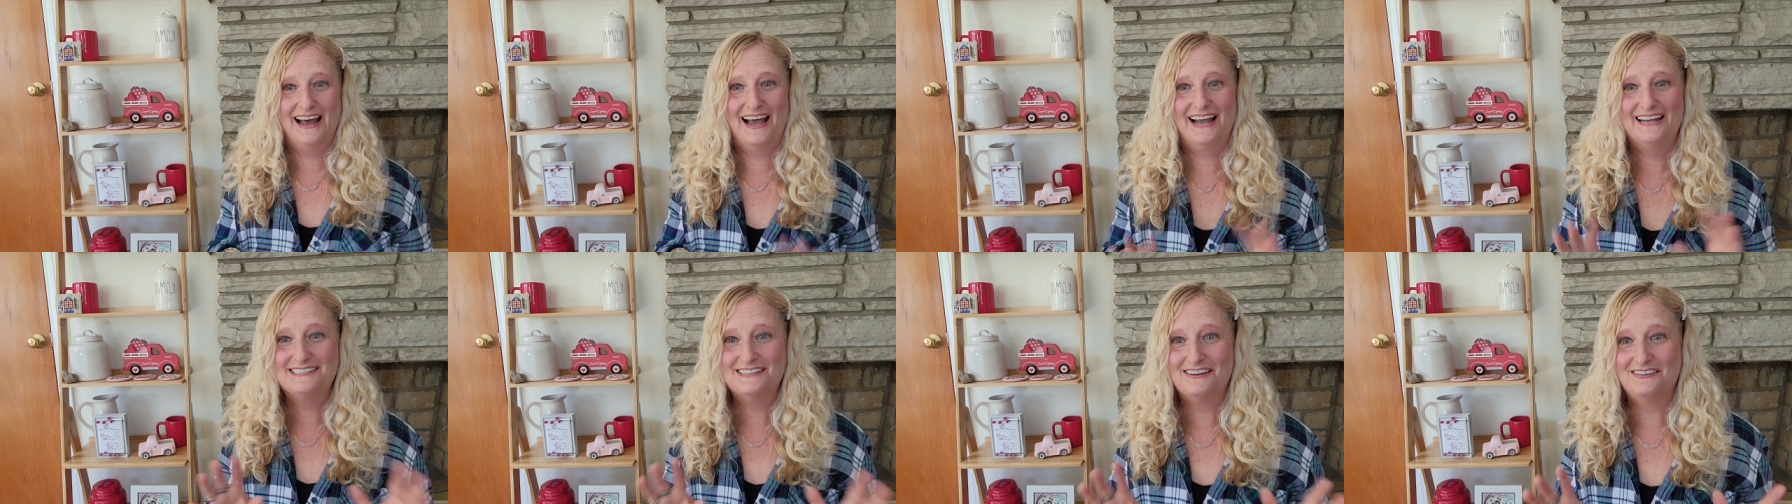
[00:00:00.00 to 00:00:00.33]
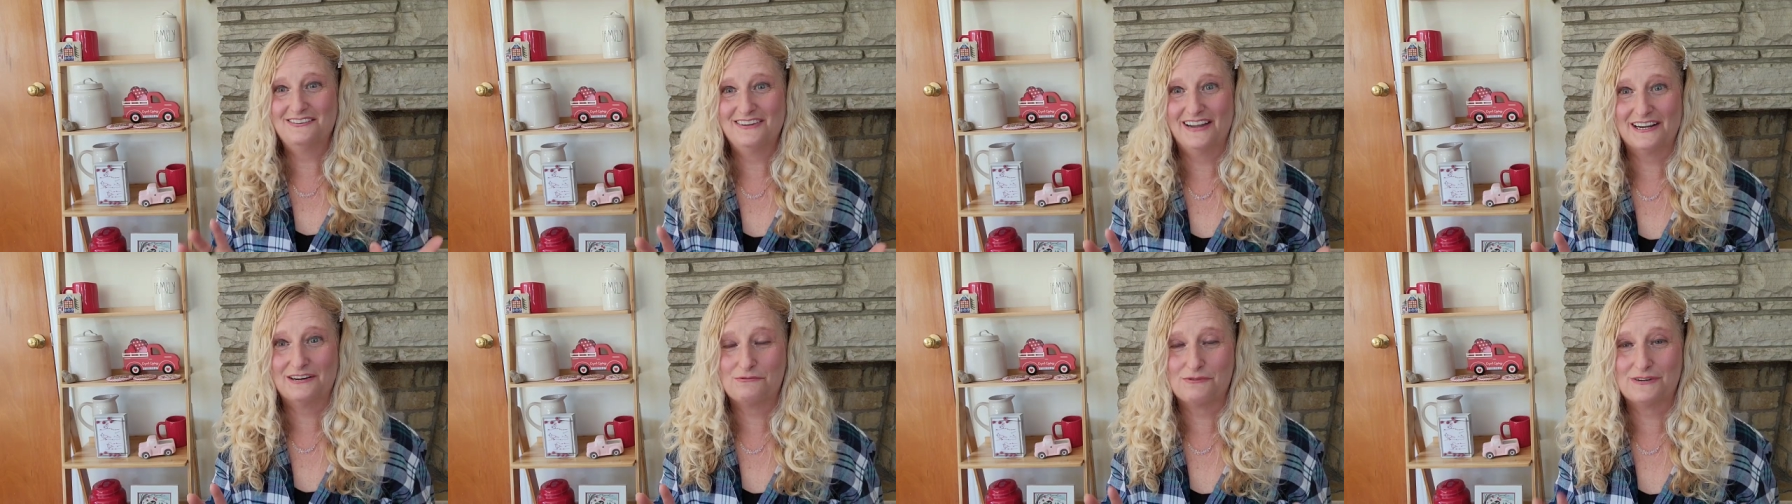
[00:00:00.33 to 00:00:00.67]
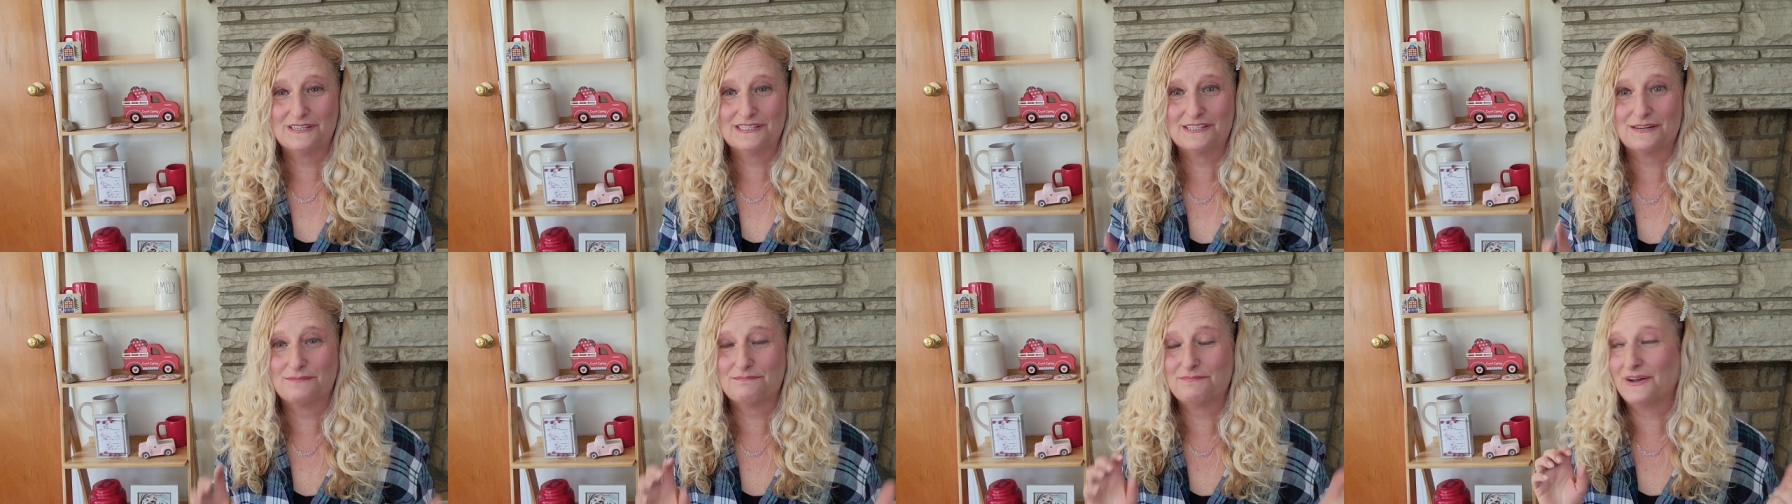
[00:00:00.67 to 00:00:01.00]
I don't like
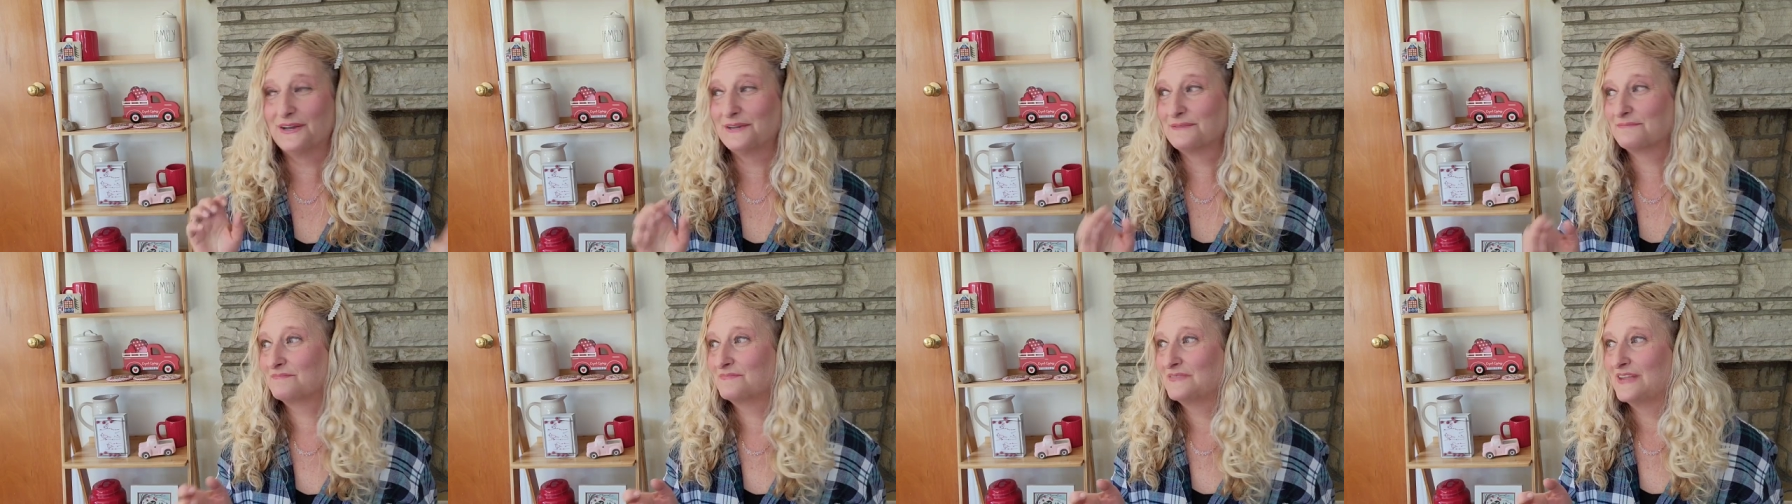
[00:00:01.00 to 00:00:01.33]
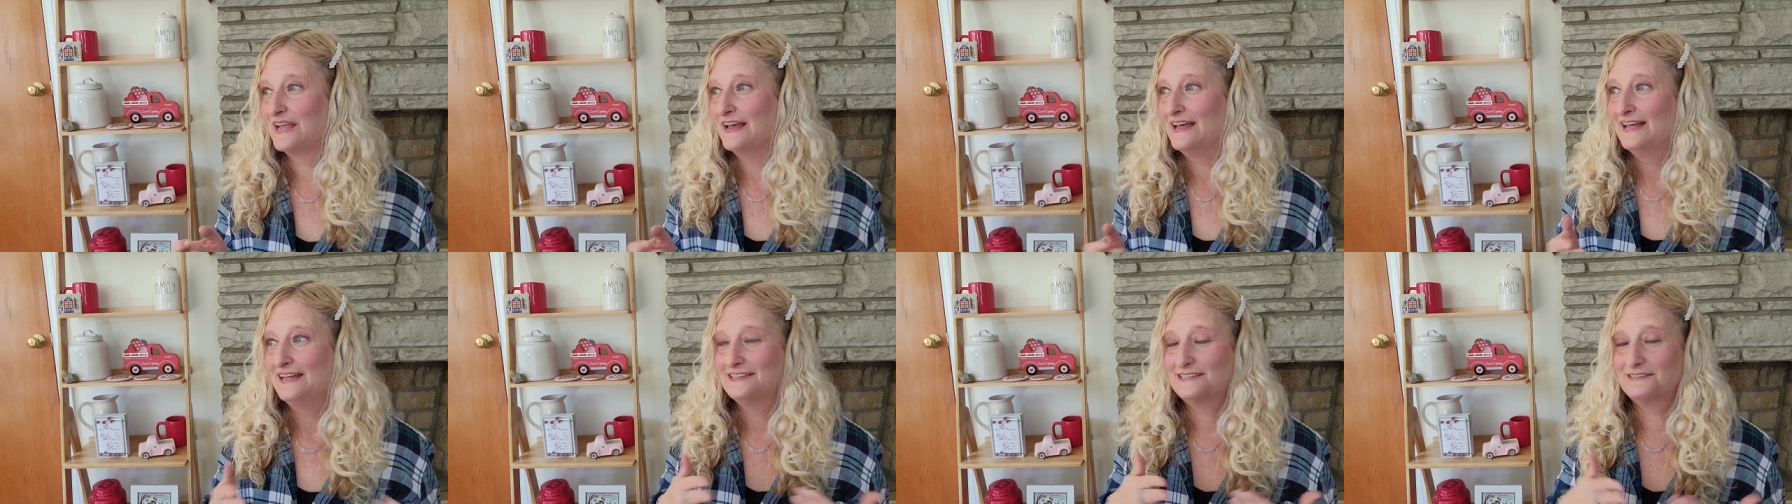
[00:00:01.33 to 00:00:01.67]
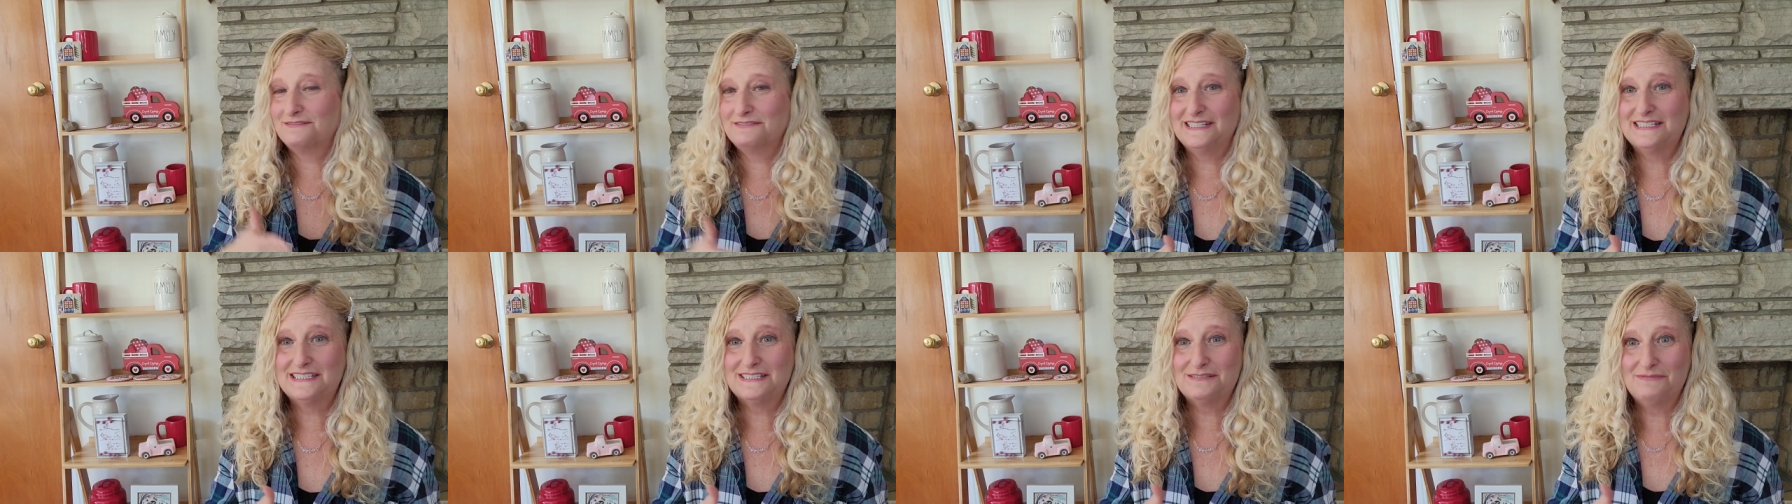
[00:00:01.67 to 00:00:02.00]
winter, but the
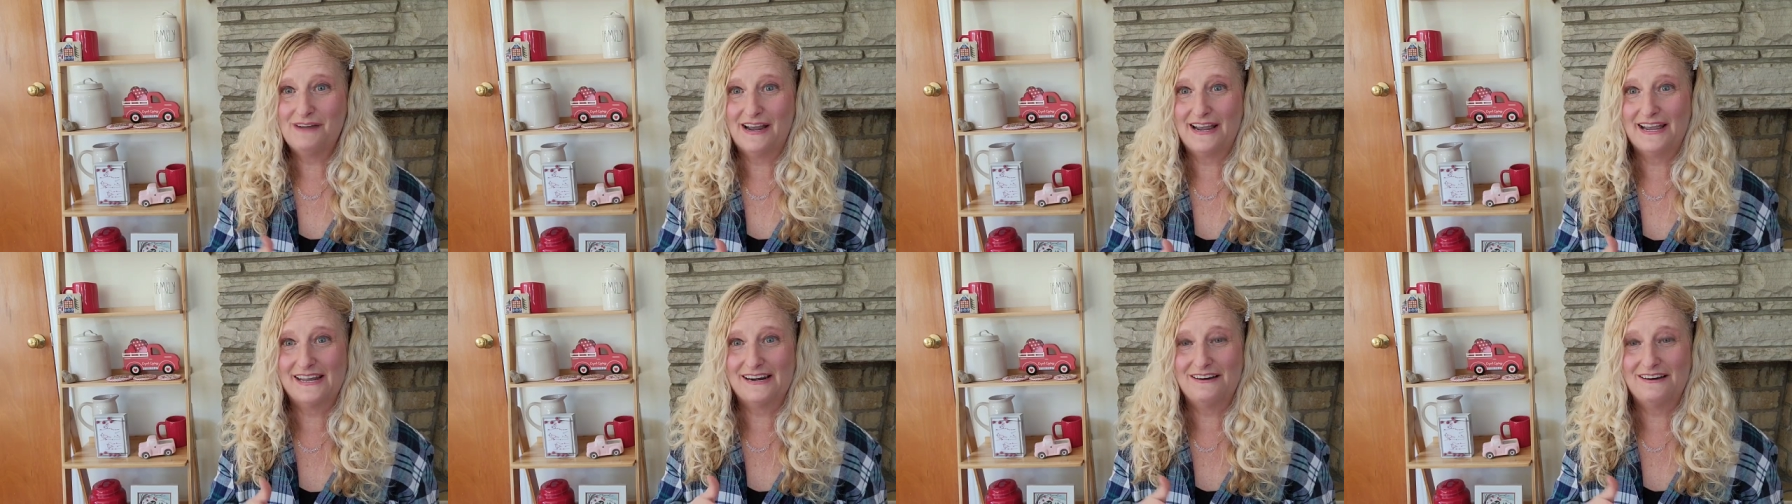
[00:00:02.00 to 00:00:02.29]
reason why